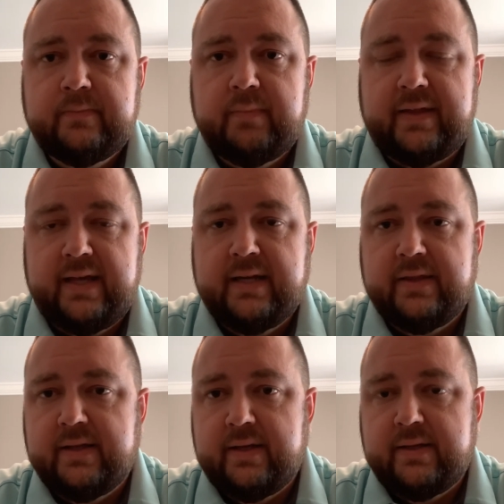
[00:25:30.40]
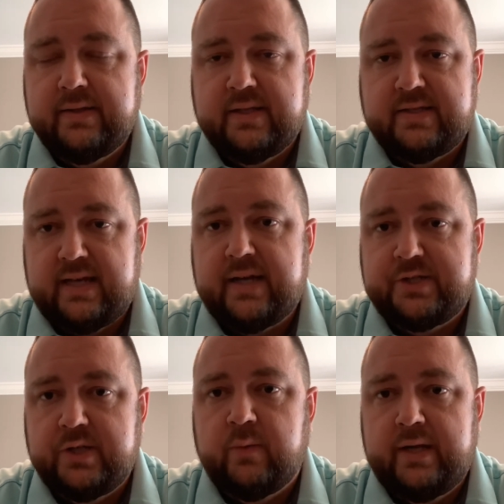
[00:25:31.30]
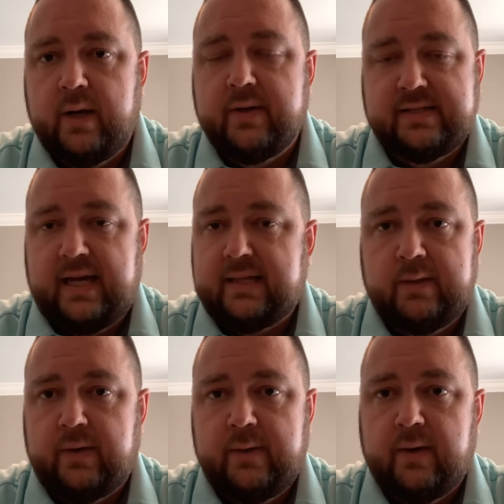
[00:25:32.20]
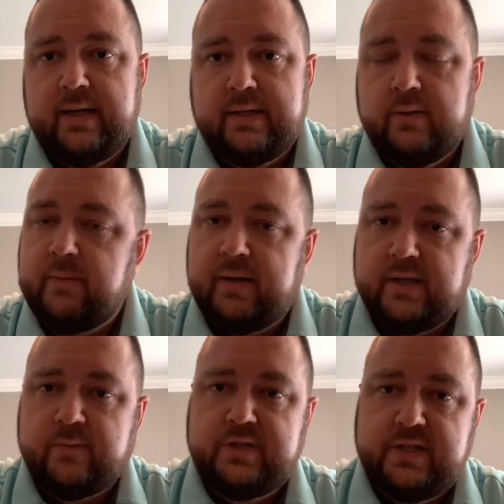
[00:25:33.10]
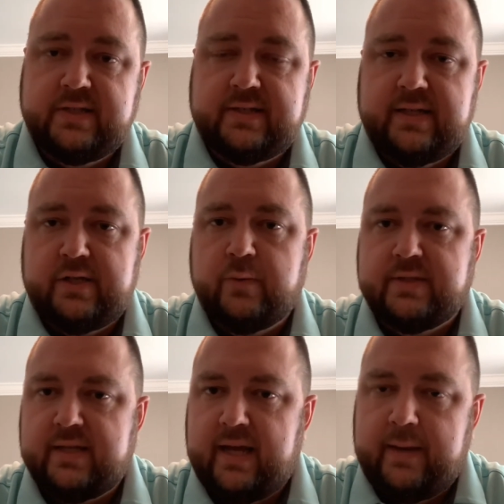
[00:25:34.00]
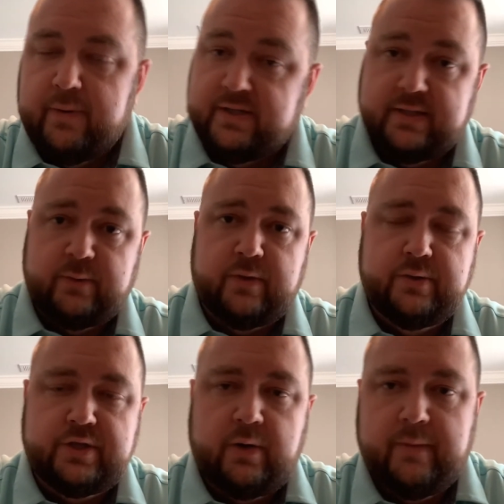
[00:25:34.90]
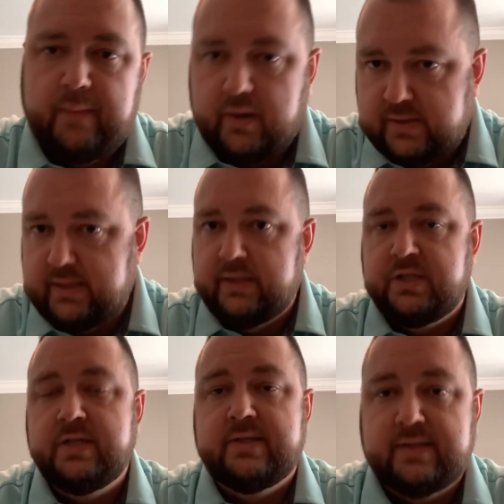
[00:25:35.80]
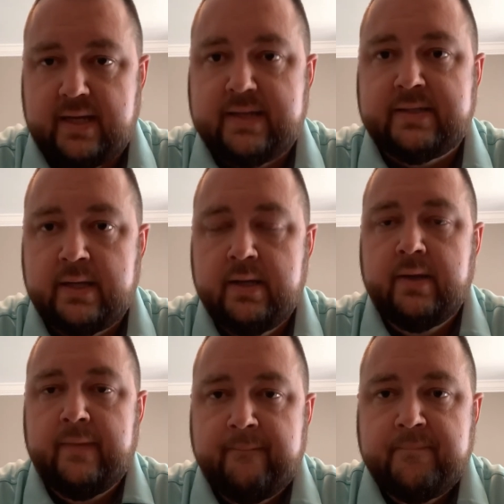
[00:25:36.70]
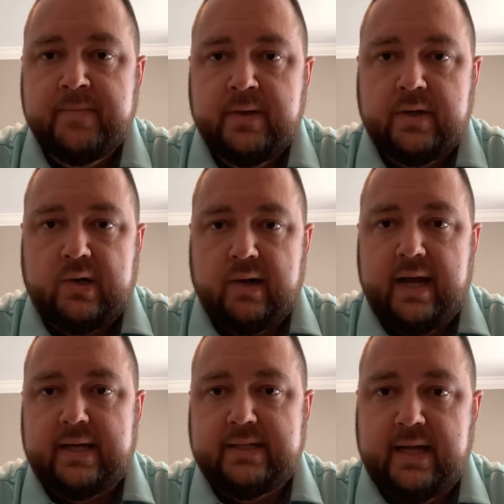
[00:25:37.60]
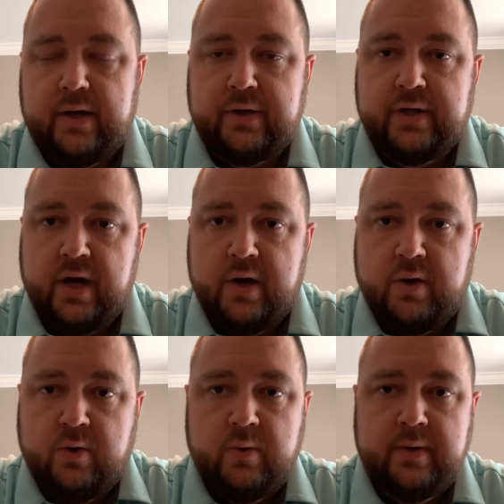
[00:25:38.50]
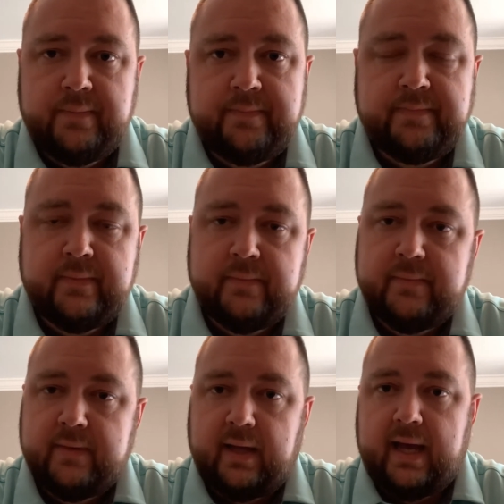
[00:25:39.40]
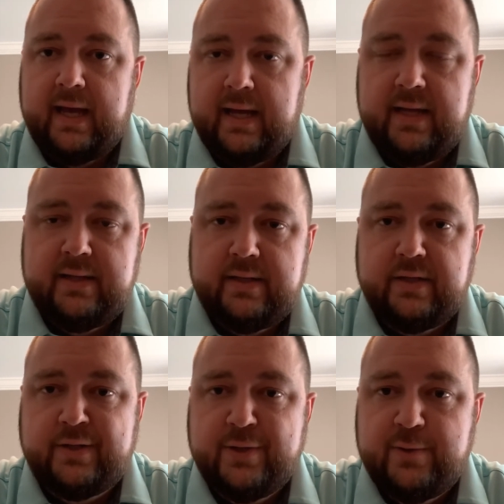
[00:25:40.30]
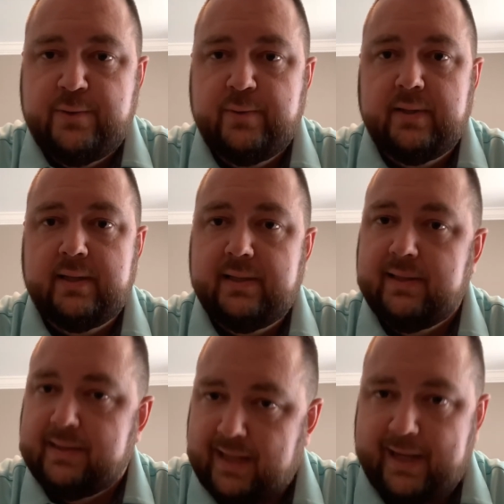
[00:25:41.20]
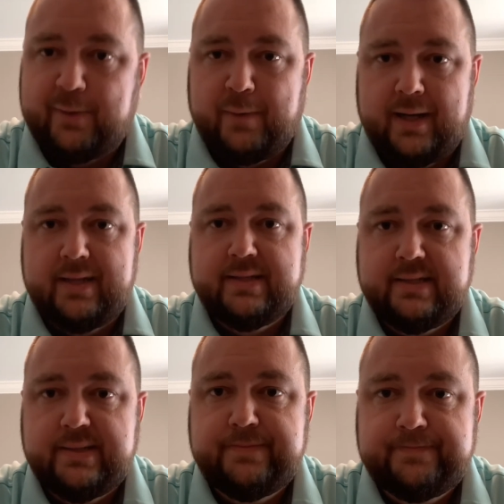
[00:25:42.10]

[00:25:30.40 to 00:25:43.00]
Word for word: By the end of the, the section, we know exactly what he wasn't doing because when Jesus says, Who was the neighbor? He says The one who showed him mercy. And Jesus says, Correct. Now go and do likewise.